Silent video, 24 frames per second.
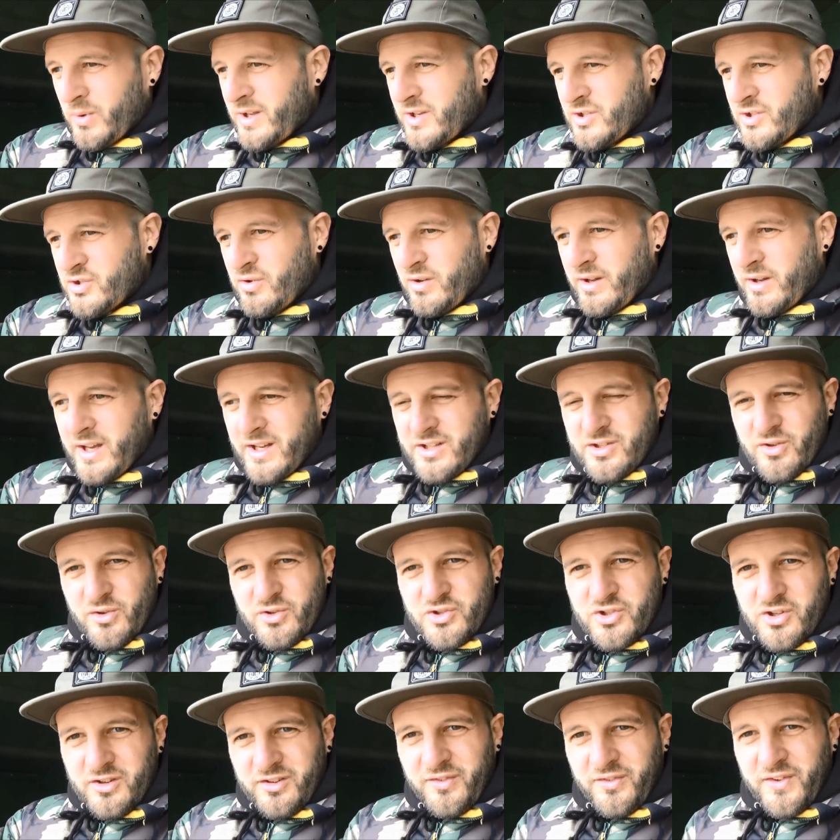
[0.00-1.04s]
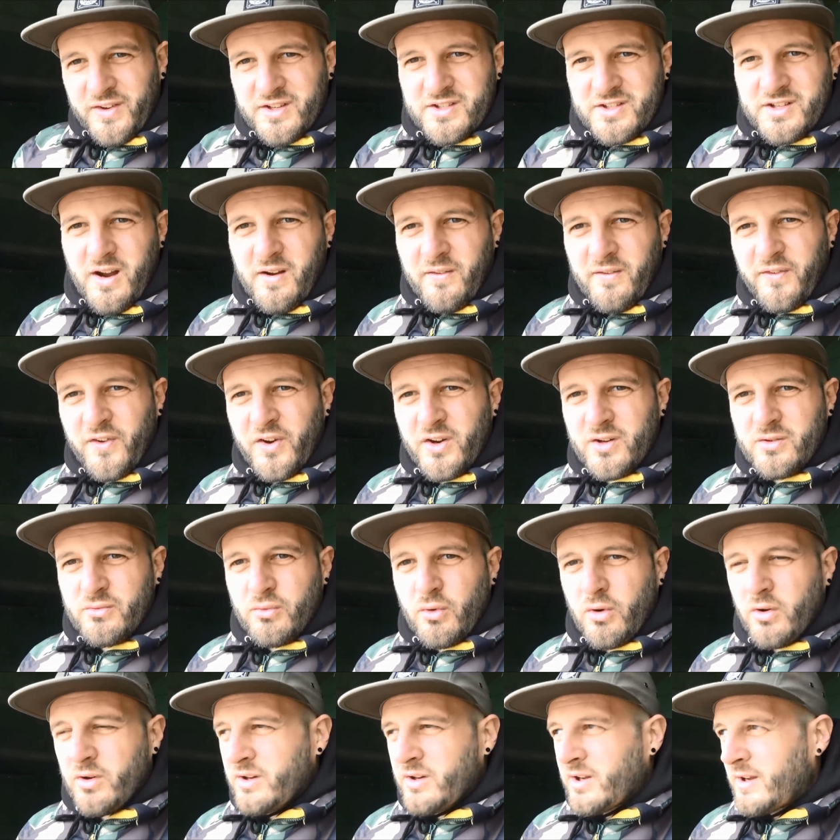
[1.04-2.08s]
literally as I just finished that third
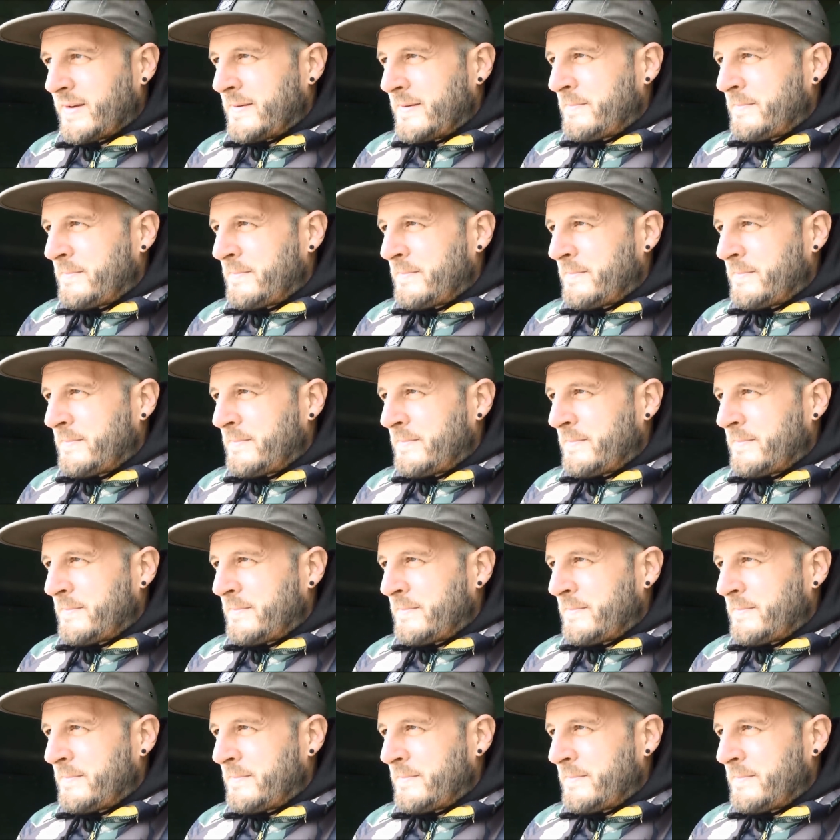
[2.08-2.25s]
rod,